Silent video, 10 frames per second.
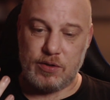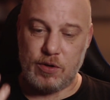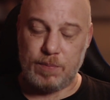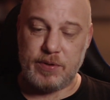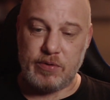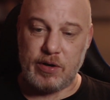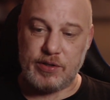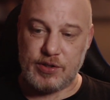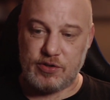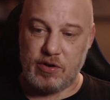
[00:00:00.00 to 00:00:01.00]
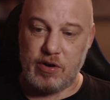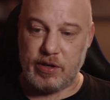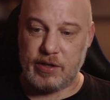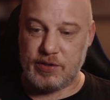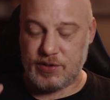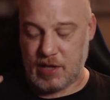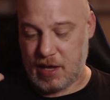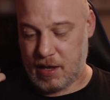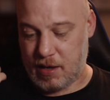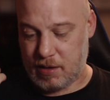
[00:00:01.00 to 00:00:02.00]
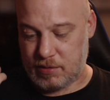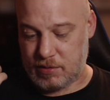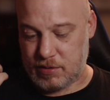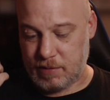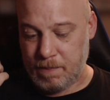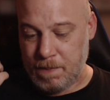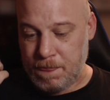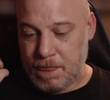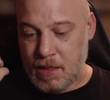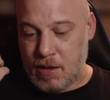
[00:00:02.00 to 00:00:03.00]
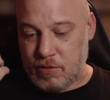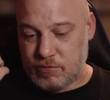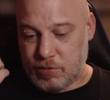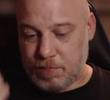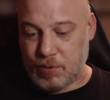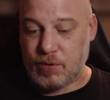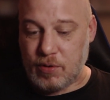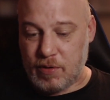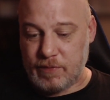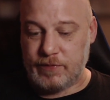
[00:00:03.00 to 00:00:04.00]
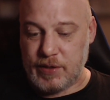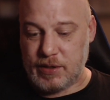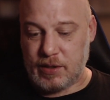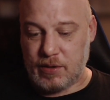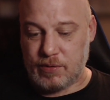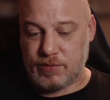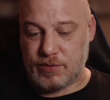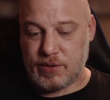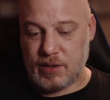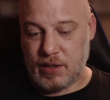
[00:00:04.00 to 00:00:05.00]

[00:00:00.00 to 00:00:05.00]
copyright strikes and report on videos